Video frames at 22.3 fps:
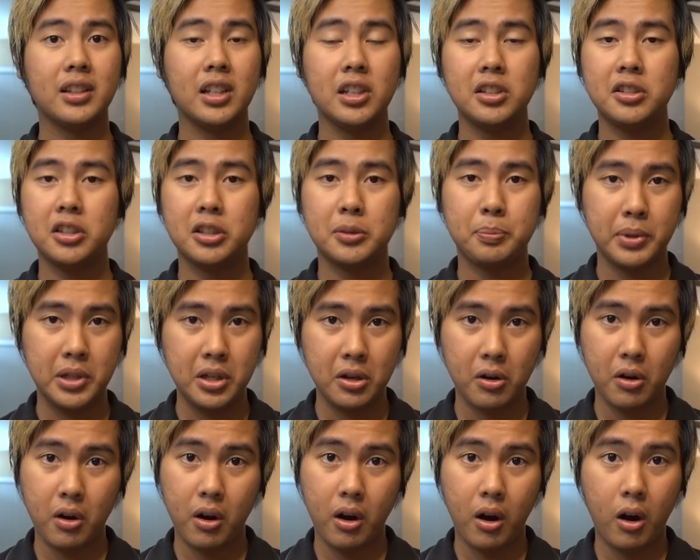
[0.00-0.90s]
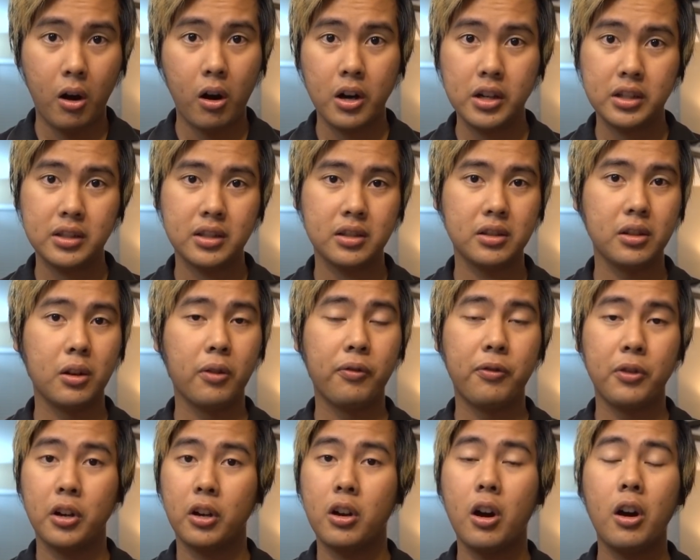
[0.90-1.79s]
This is pure art. So
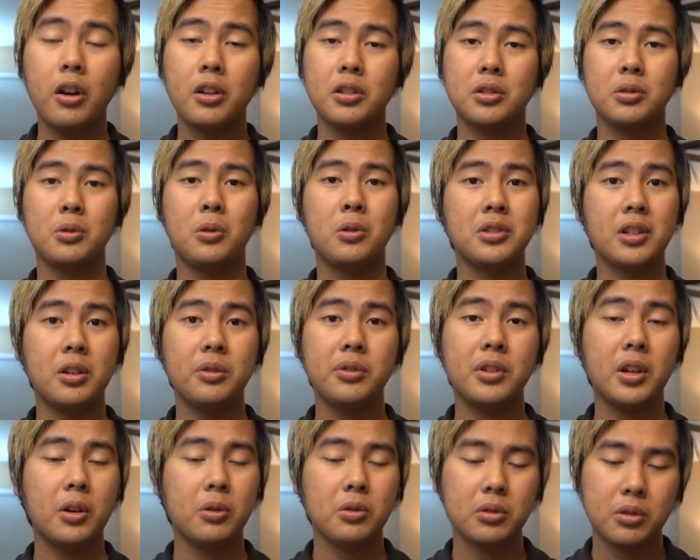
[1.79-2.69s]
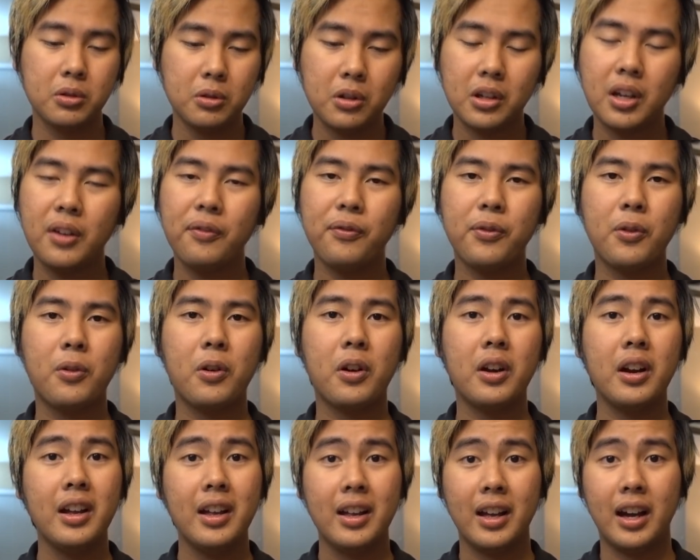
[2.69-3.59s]
for the connoisseurs out there who's looking
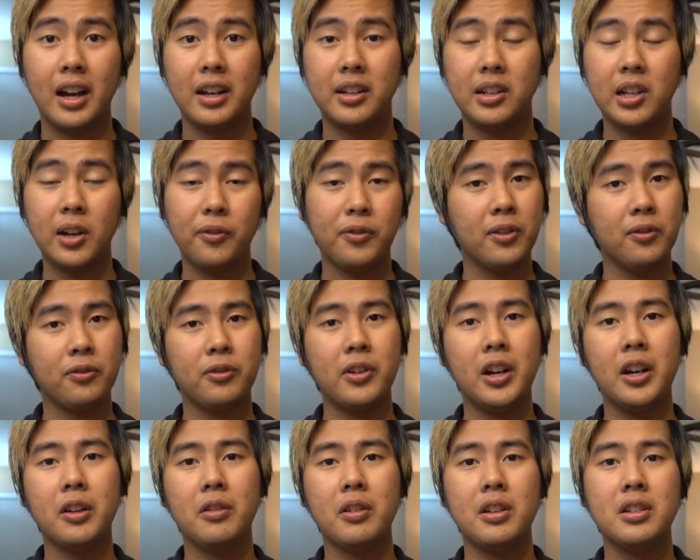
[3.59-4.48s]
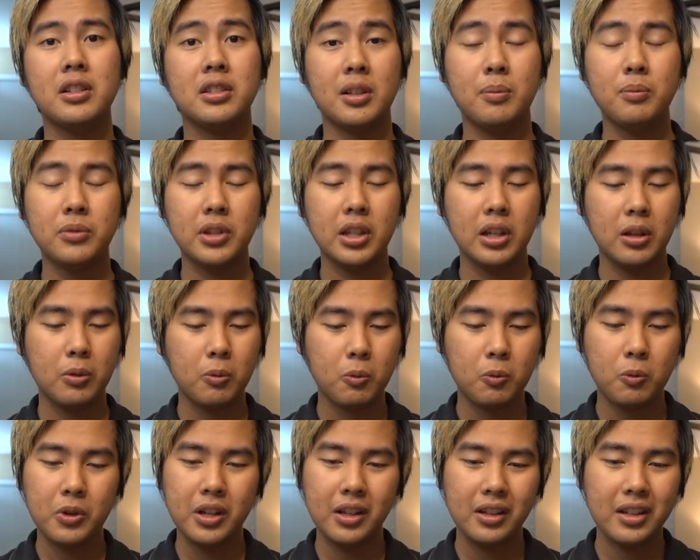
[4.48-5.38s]
for a different fragrance,
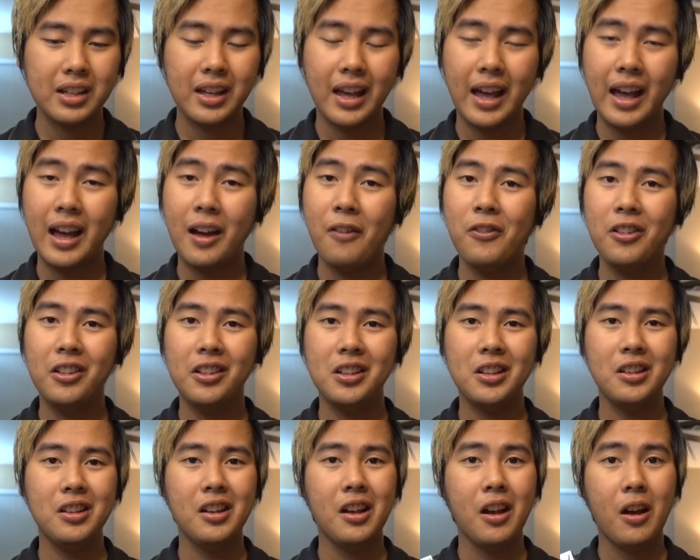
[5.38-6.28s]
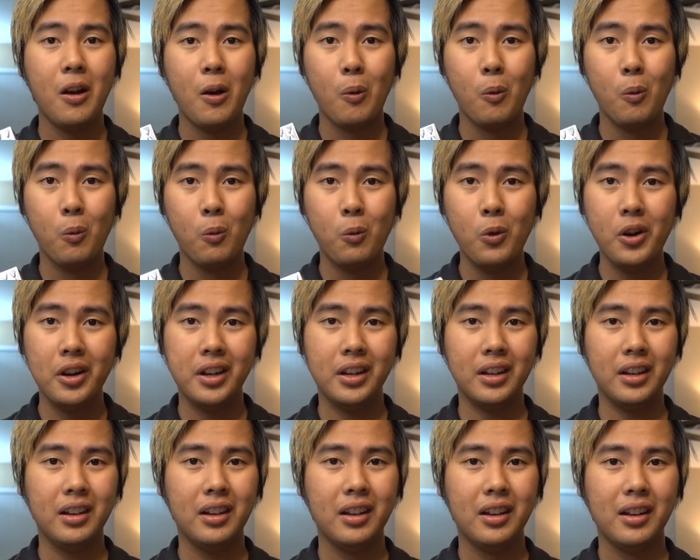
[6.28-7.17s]
something really heavily
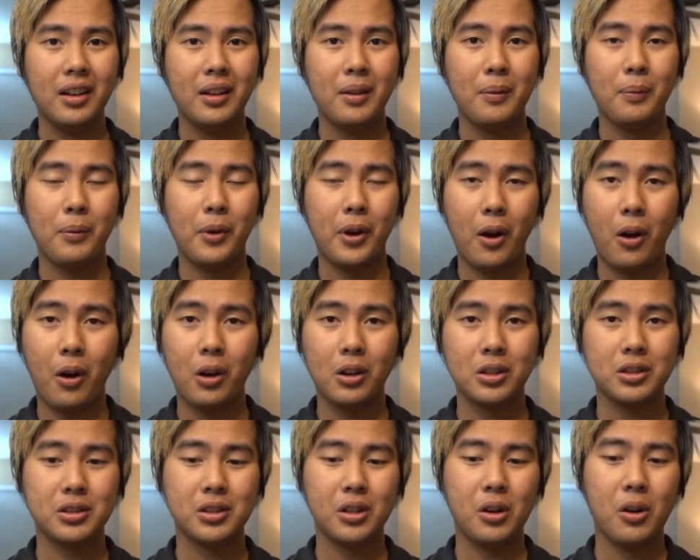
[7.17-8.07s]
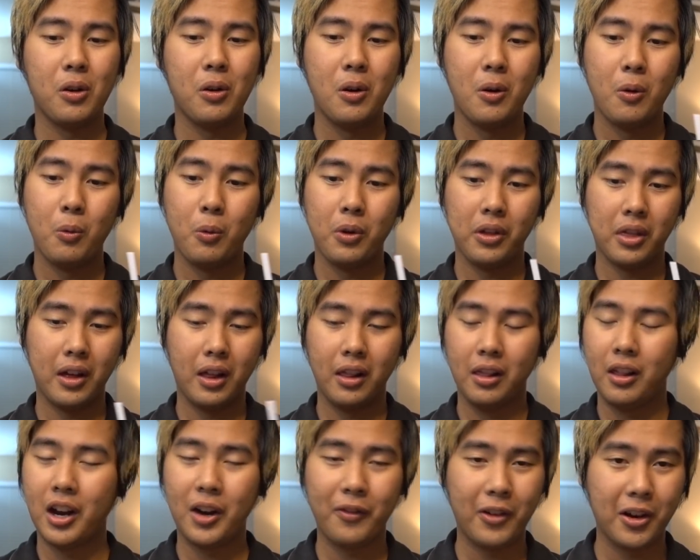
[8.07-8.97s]
woody, but also with a
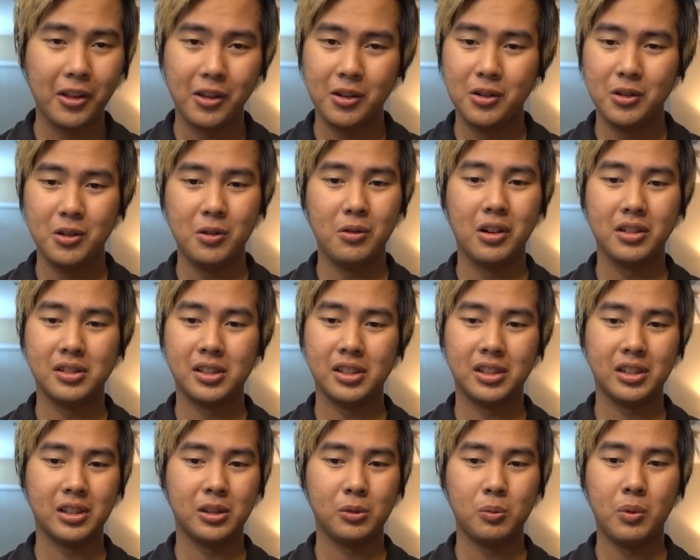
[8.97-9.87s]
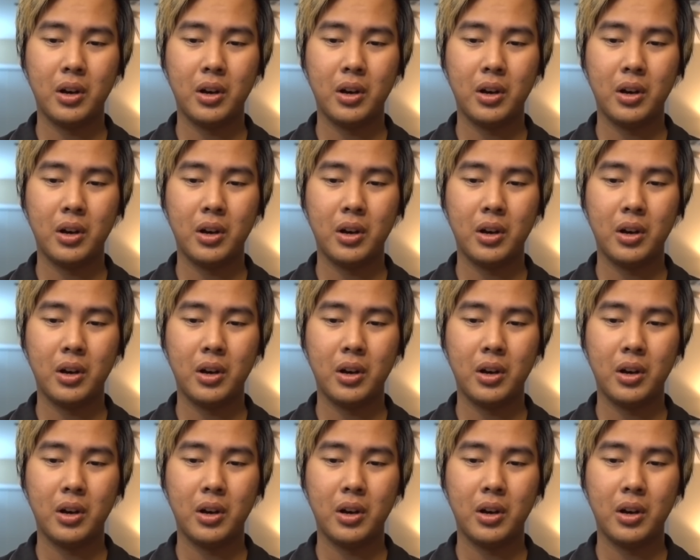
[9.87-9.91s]
lot of other nuances as